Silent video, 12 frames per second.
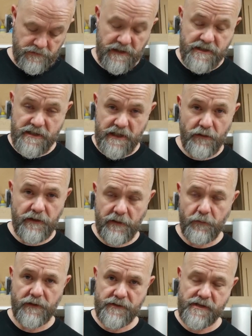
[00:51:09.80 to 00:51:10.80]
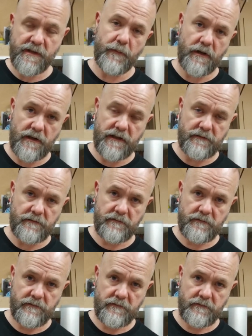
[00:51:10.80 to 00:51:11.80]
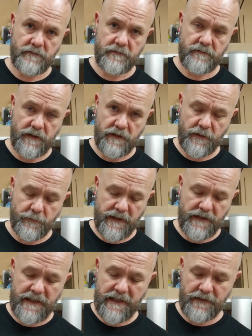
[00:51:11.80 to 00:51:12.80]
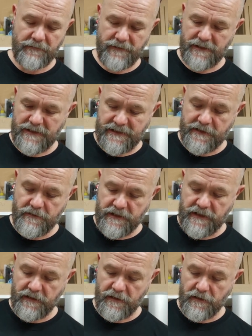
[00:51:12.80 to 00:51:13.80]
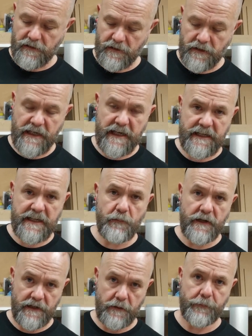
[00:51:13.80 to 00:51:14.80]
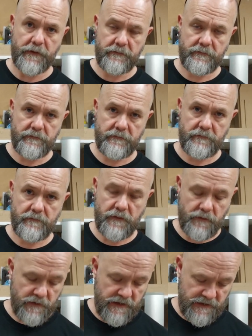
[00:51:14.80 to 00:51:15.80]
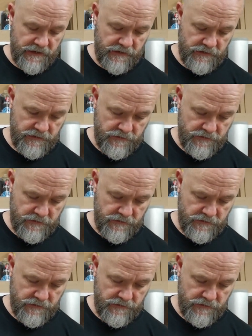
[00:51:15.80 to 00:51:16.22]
It's the only ones in the market, you know what I mean? They can literally any way up, okay?